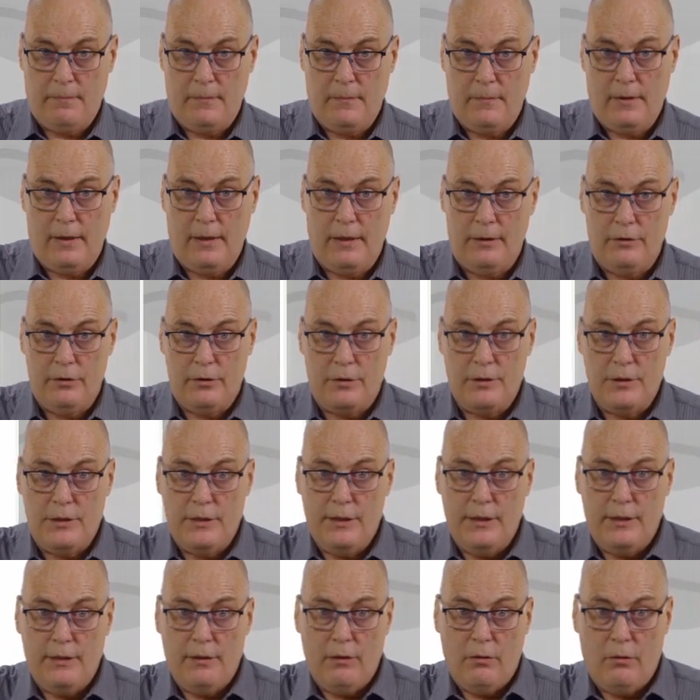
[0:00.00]
and you can
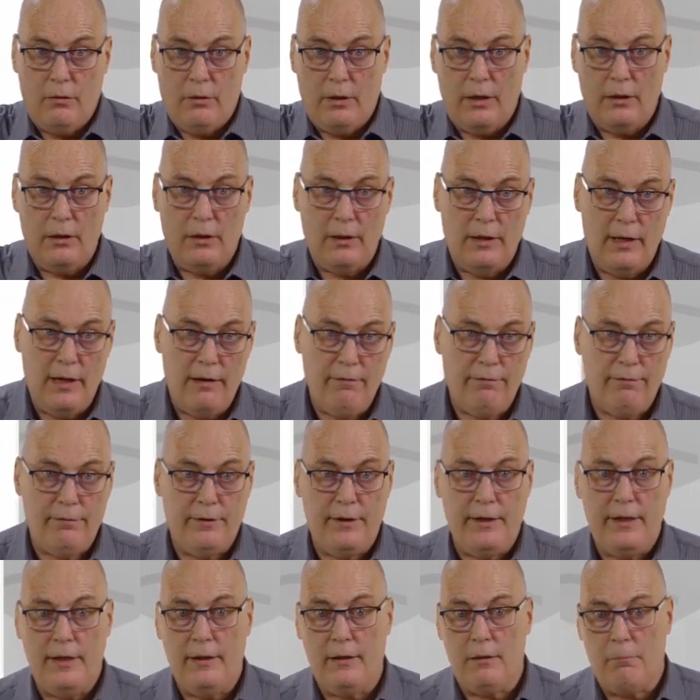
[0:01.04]
see around the left
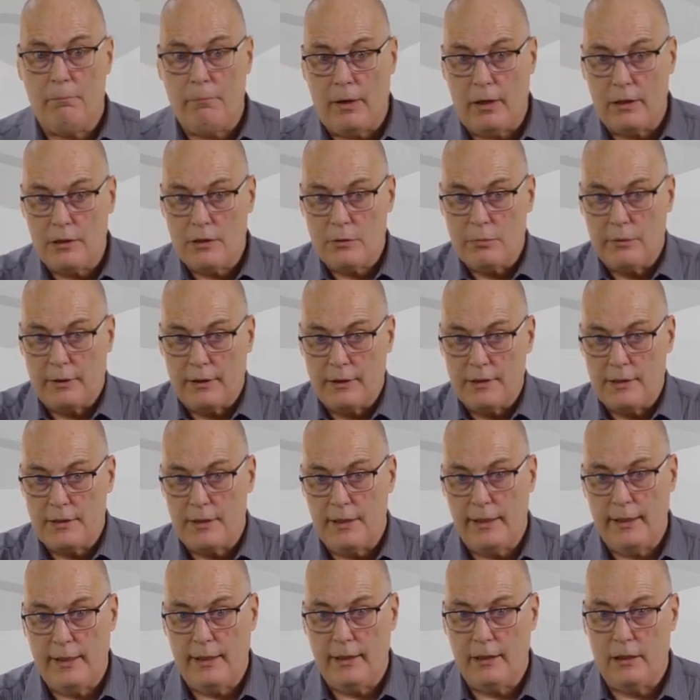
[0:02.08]
there, the power swing is
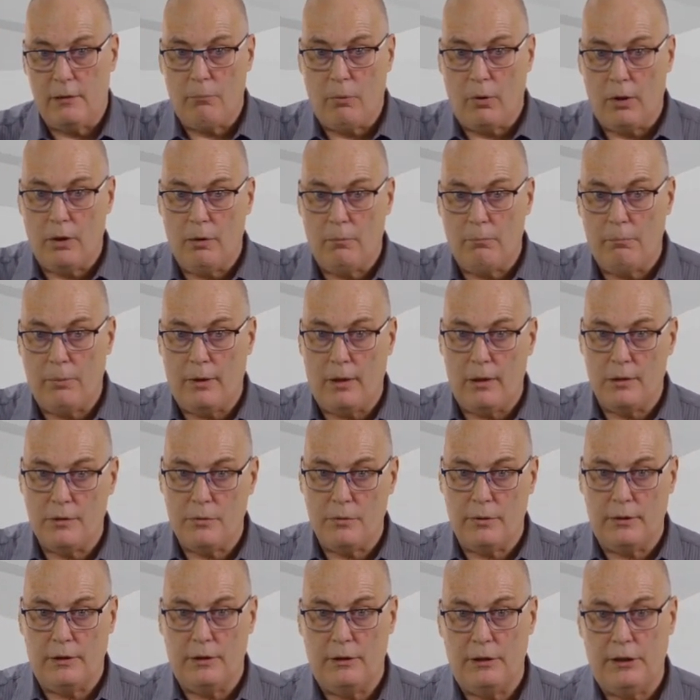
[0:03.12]
there, and at the bottom of power
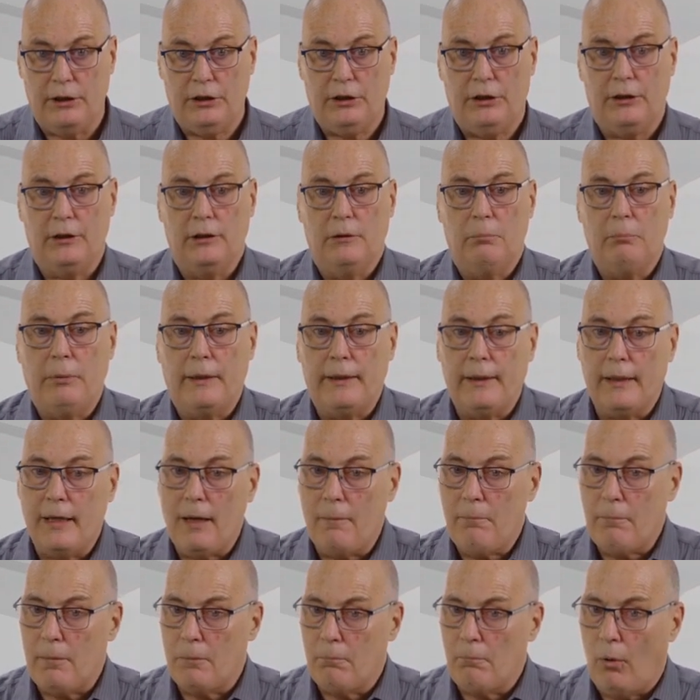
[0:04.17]
swing detection is picking
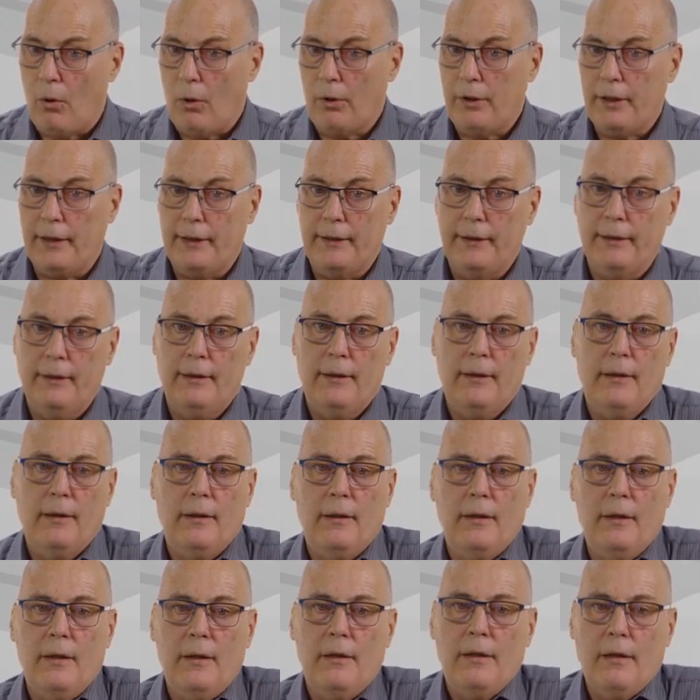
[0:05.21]
up and blocking.
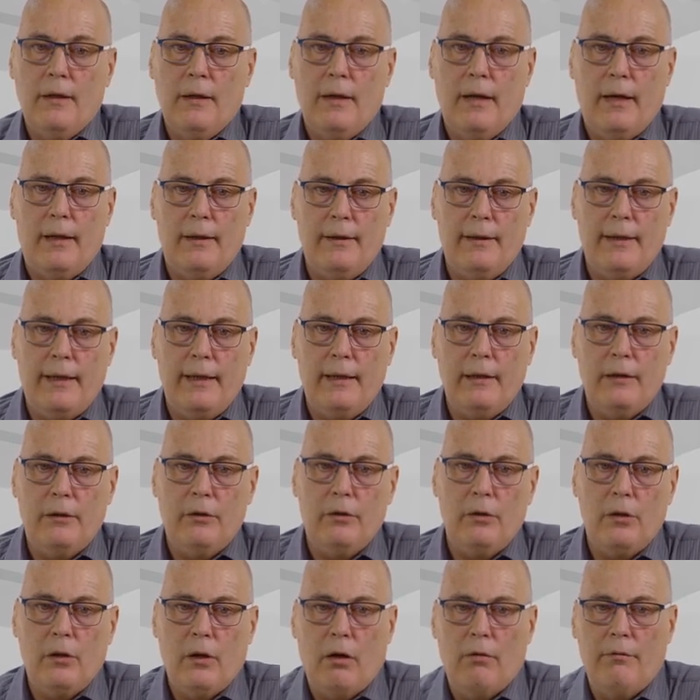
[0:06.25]
And then
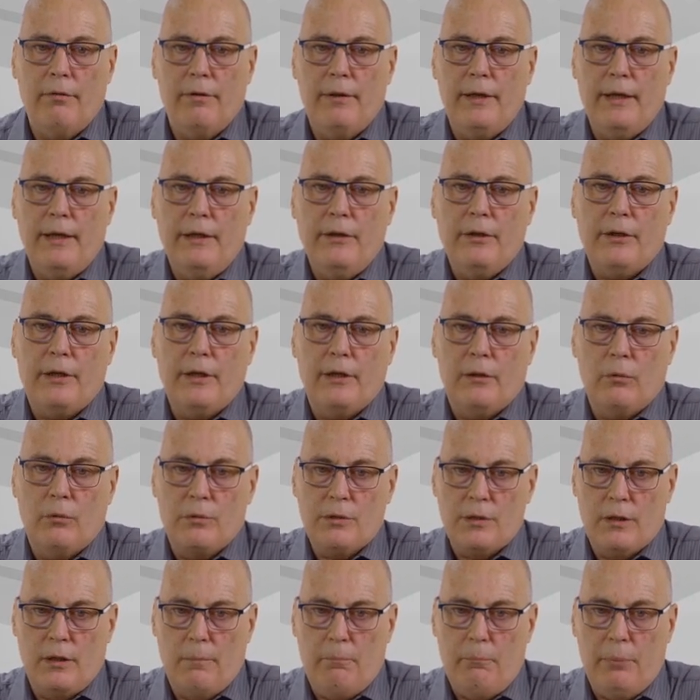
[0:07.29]
over there you get
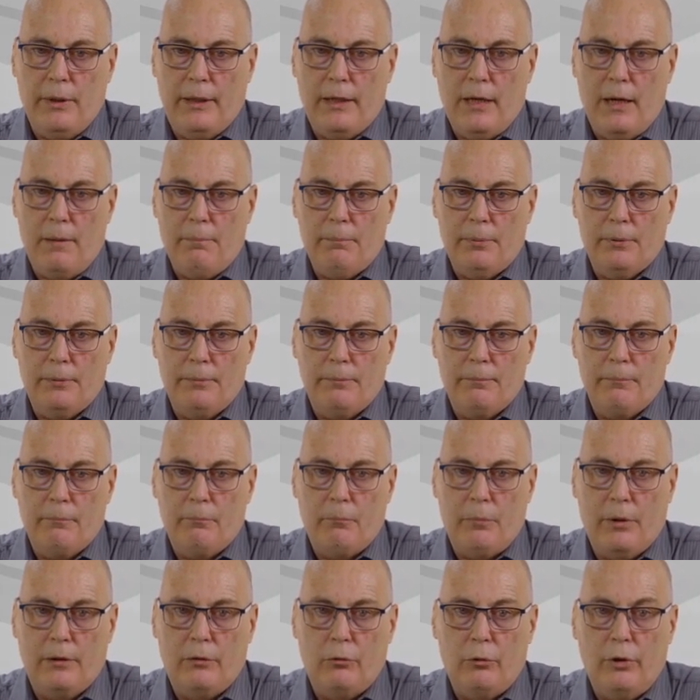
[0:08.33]
also the pickup
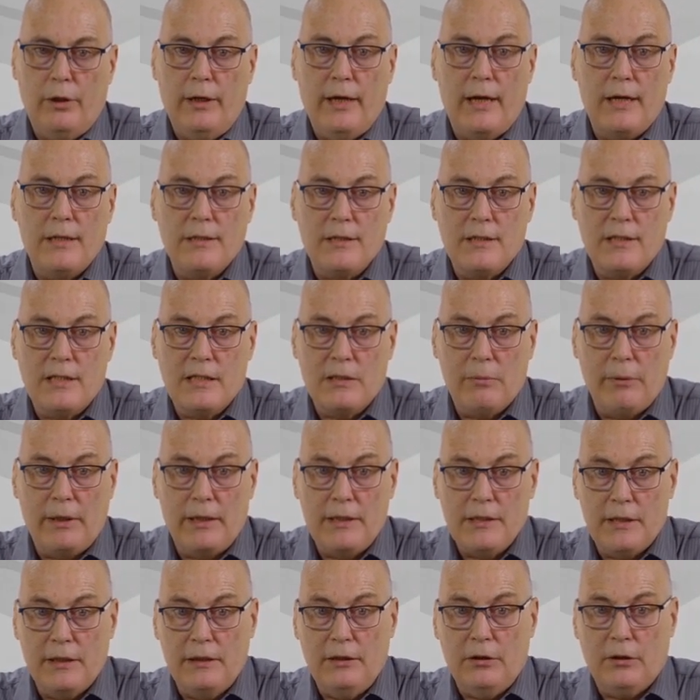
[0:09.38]
by the relay as it
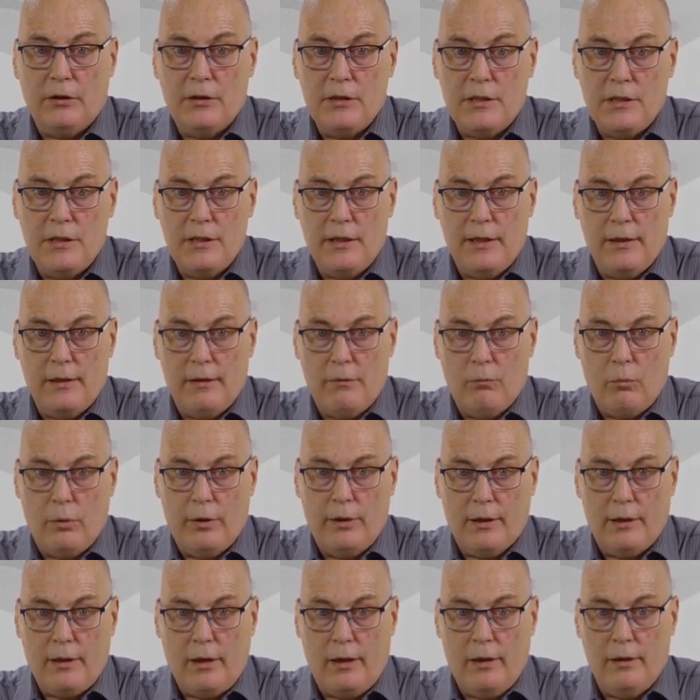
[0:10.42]
swings in. You can see where
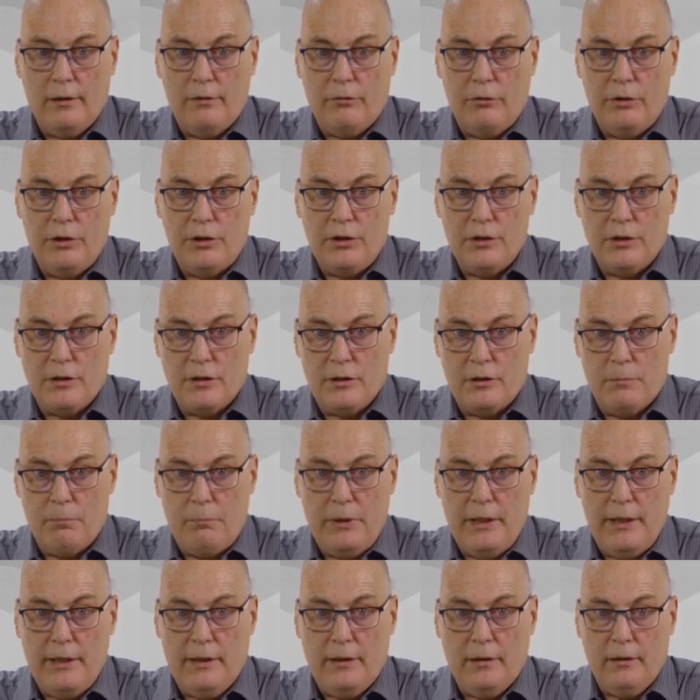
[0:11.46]
the current reaches its
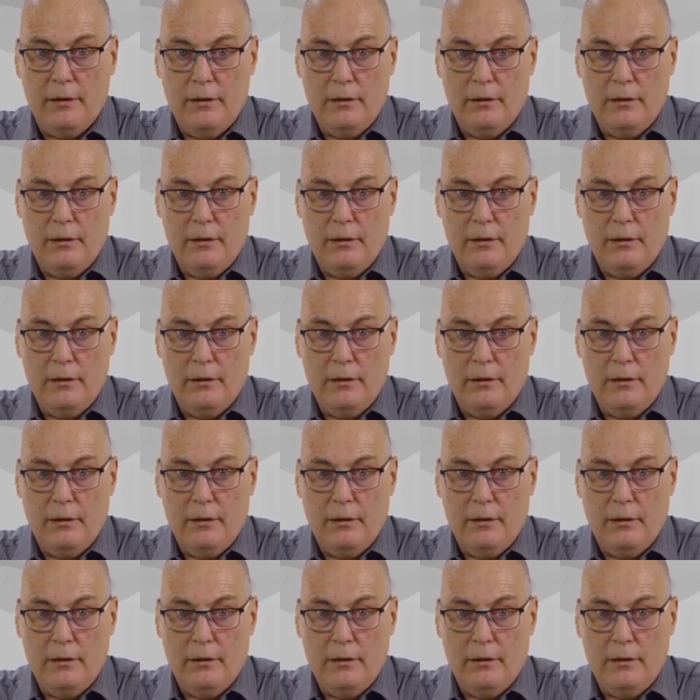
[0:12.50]
peak,